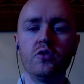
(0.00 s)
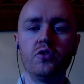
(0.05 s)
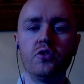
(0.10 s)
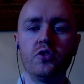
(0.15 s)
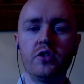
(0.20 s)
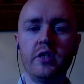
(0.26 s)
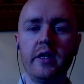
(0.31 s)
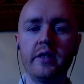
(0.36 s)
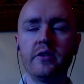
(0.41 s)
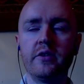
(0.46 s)

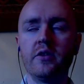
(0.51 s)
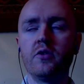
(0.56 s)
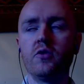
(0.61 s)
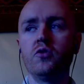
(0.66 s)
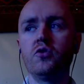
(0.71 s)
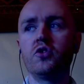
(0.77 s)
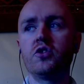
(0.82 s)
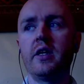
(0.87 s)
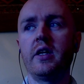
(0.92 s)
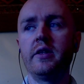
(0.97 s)
understanding it,
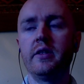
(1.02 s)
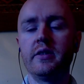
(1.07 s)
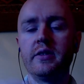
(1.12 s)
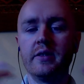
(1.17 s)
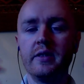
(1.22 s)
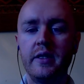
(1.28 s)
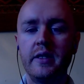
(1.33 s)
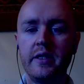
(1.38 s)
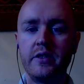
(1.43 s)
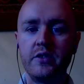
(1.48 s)

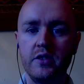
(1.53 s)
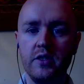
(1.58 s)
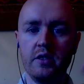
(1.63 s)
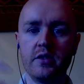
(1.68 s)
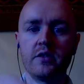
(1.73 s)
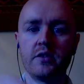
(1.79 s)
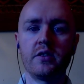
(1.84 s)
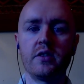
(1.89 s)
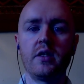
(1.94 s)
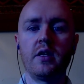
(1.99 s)
understanding
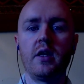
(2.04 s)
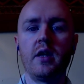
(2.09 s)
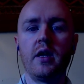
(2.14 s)
laziness.